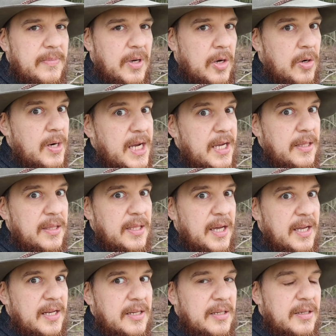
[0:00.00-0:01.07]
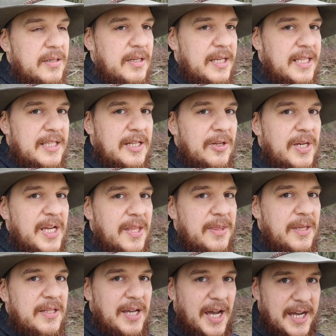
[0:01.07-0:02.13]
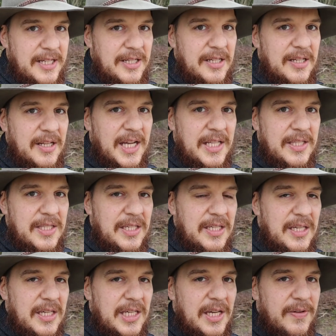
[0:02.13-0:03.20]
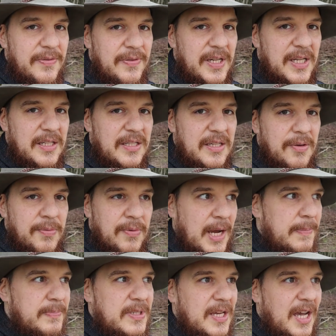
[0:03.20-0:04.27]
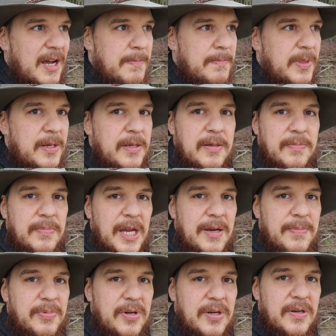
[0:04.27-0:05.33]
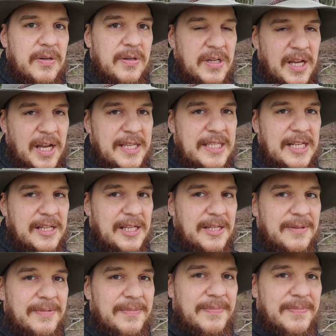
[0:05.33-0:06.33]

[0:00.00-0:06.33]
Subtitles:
Alright, then let's look at the title and see if it wraps up the paper nicely.